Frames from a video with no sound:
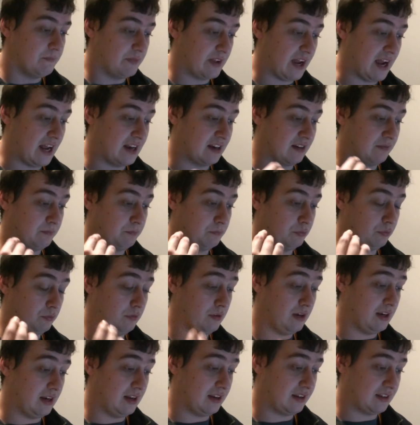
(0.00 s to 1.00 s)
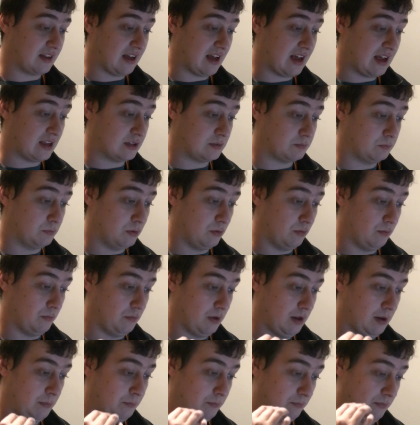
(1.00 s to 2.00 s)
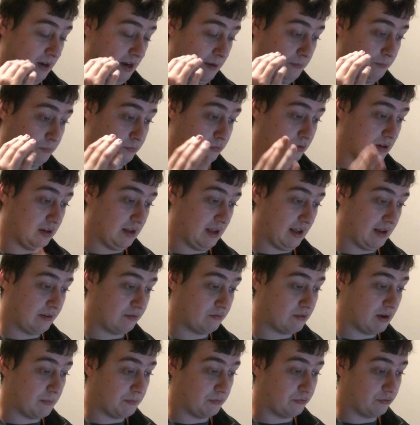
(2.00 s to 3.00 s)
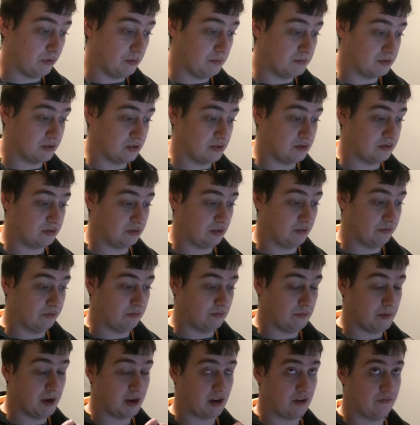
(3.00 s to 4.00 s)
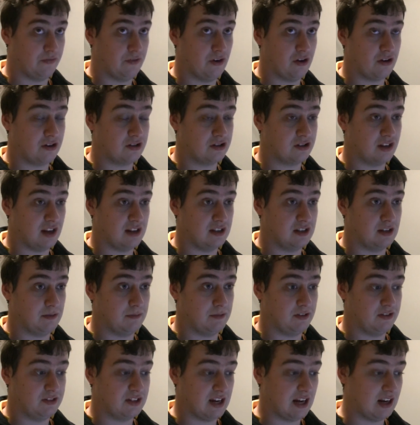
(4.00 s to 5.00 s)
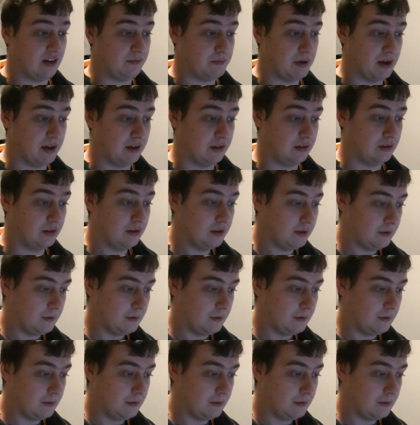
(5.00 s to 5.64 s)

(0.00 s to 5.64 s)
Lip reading: And a brilliant cast and great performances of Rebecca Ferguson and Timothy Chalamet.